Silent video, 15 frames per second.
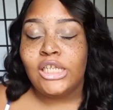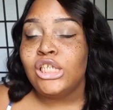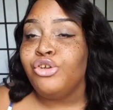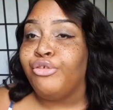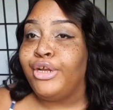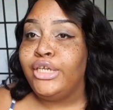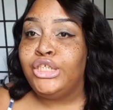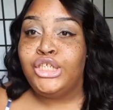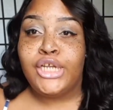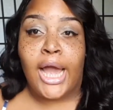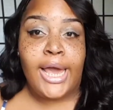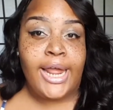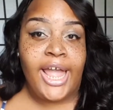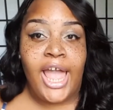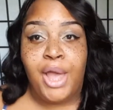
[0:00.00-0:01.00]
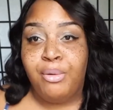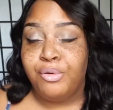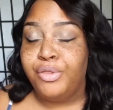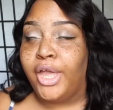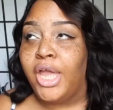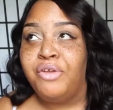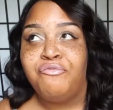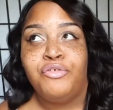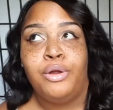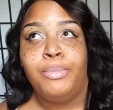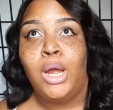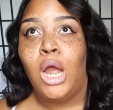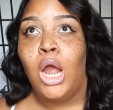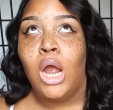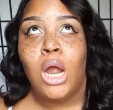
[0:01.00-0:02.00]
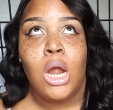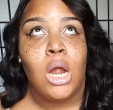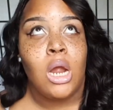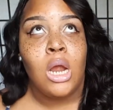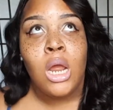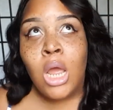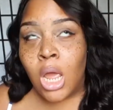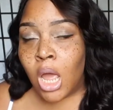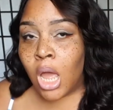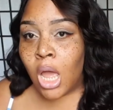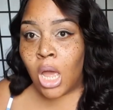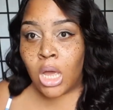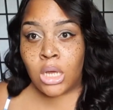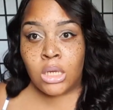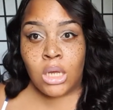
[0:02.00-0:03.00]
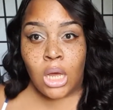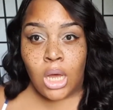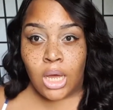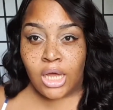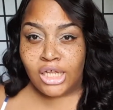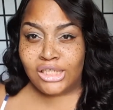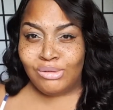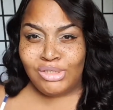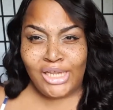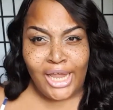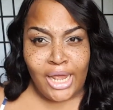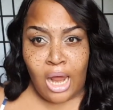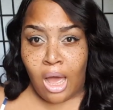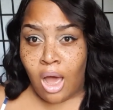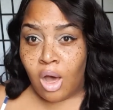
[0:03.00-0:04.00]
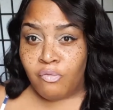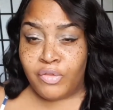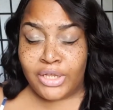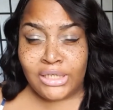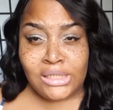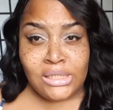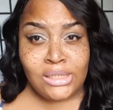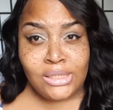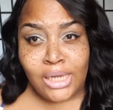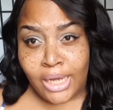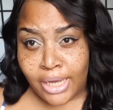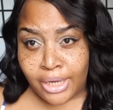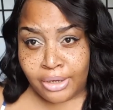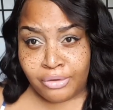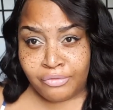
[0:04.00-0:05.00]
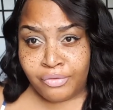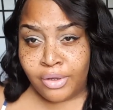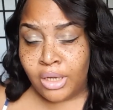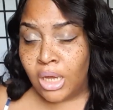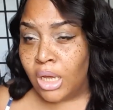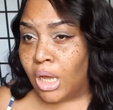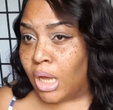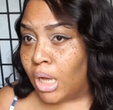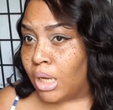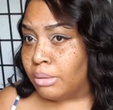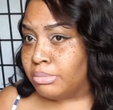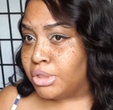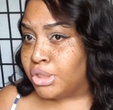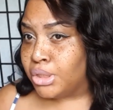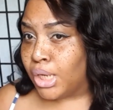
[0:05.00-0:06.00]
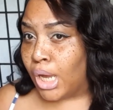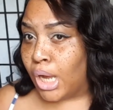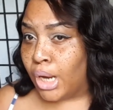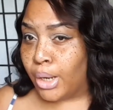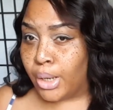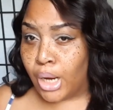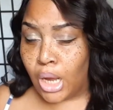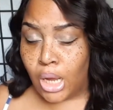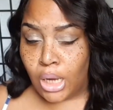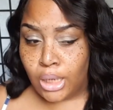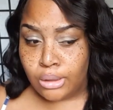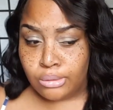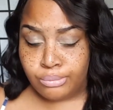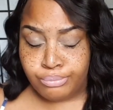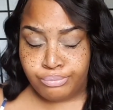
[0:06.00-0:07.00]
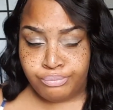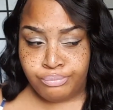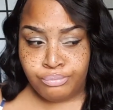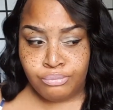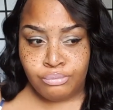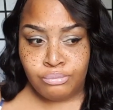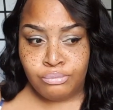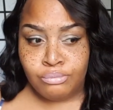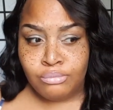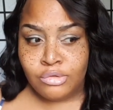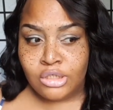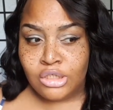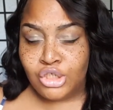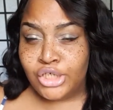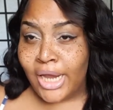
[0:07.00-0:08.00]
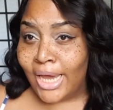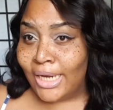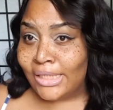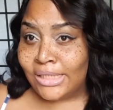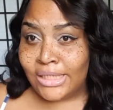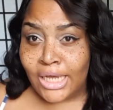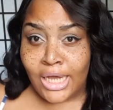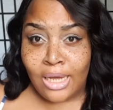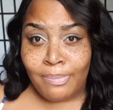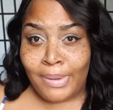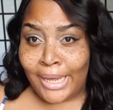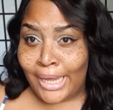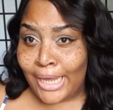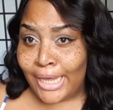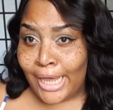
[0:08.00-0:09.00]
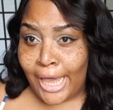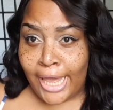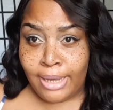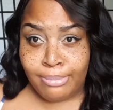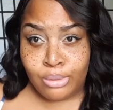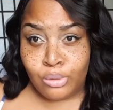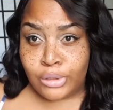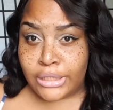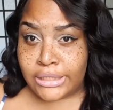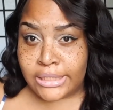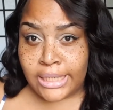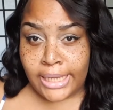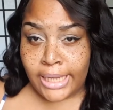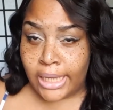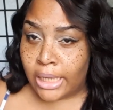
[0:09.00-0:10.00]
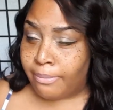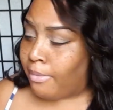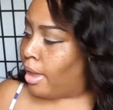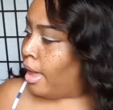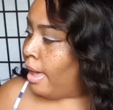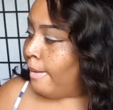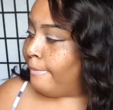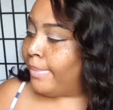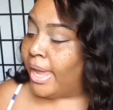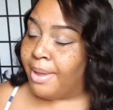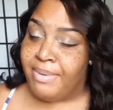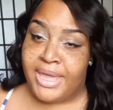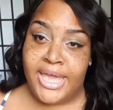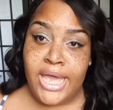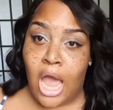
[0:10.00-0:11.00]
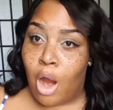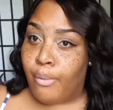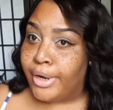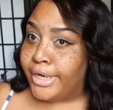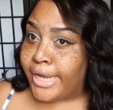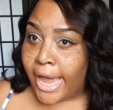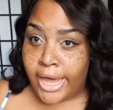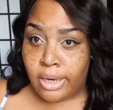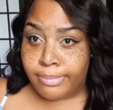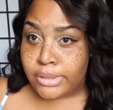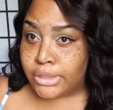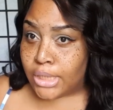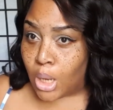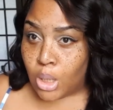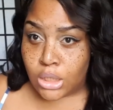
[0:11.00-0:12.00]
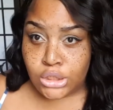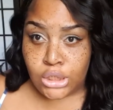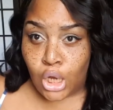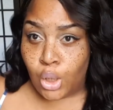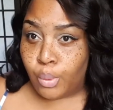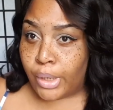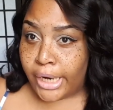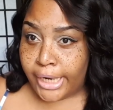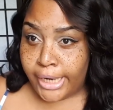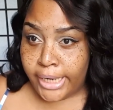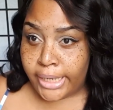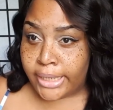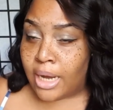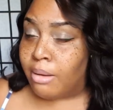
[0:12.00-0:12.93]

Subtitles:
I screenshot everything from her, sent all this stuff to her, try to send her pancake booty to him. Baby, he already got a bazonkadonk right here.